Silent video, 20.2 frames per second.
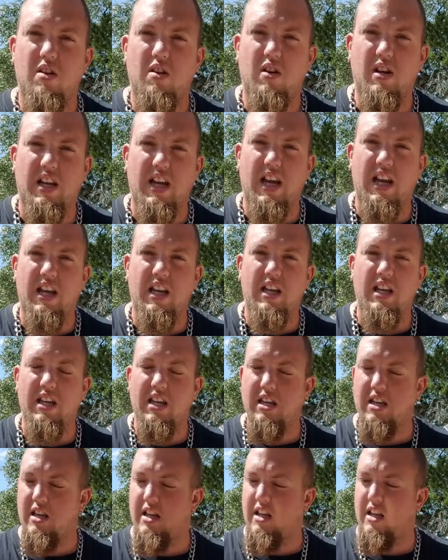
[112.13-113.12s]
Okay,
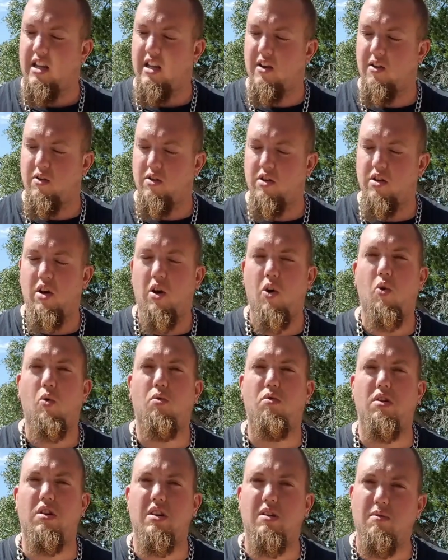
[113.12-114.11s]
no
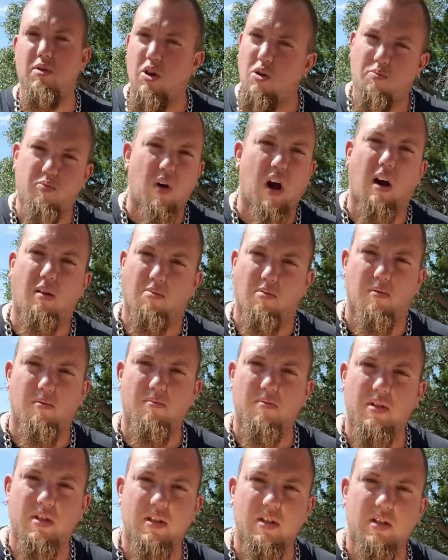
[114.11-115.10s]

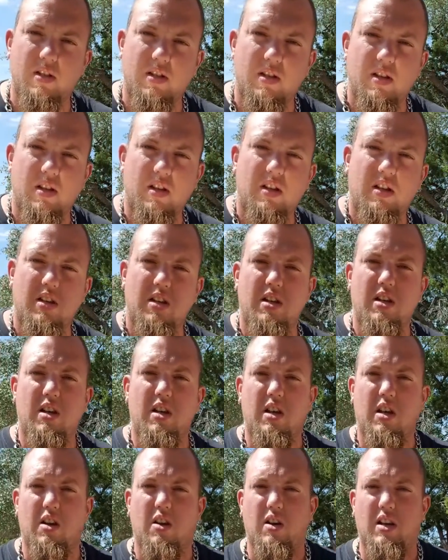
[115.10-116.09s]
problems.
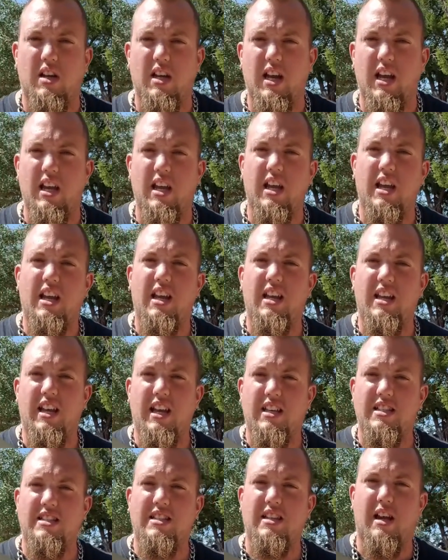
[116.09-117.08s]
Okay,
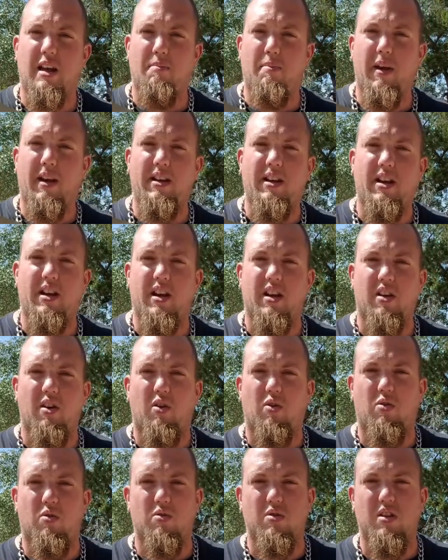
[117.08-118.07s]
yes, I painted it
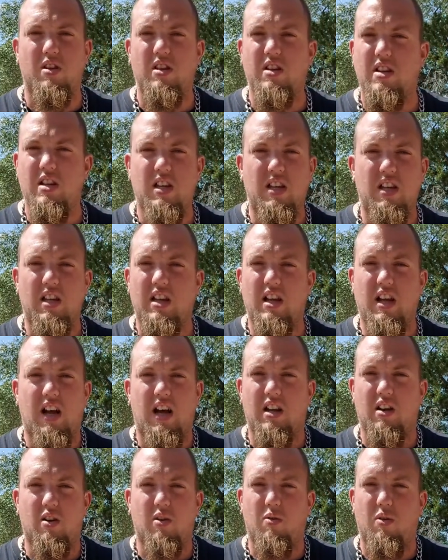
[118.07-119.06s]
gold.
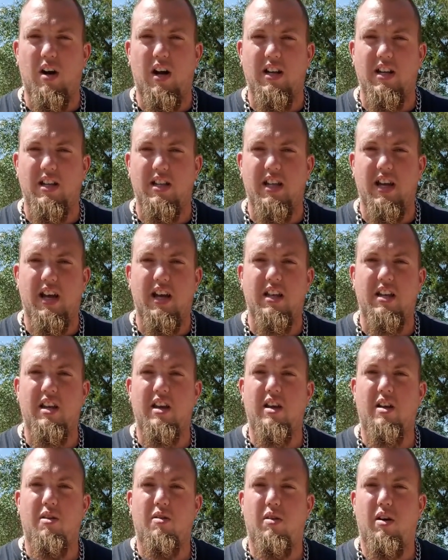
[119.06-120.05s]
I don't know why I did that.
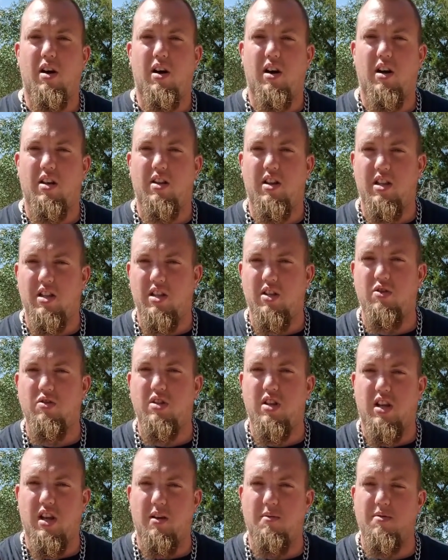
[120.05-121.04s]
It
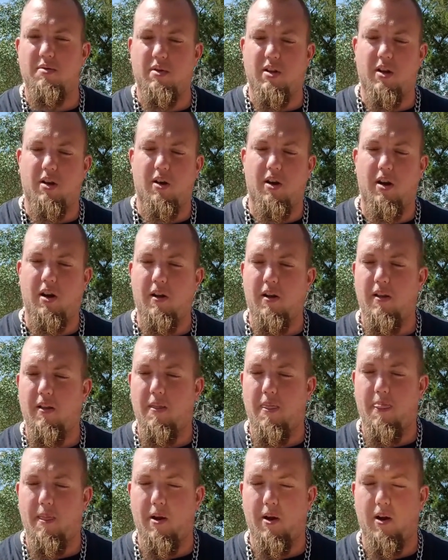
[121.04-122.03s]
usually comes with
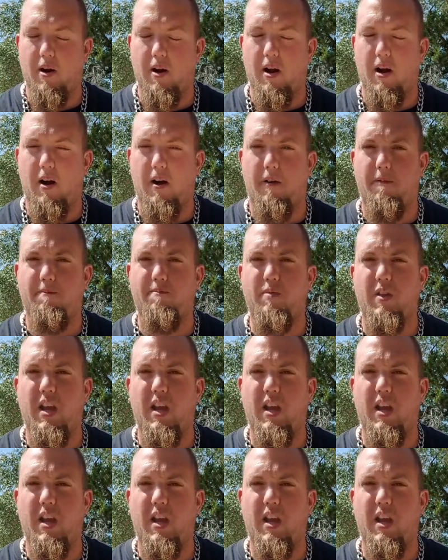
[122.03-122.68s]
their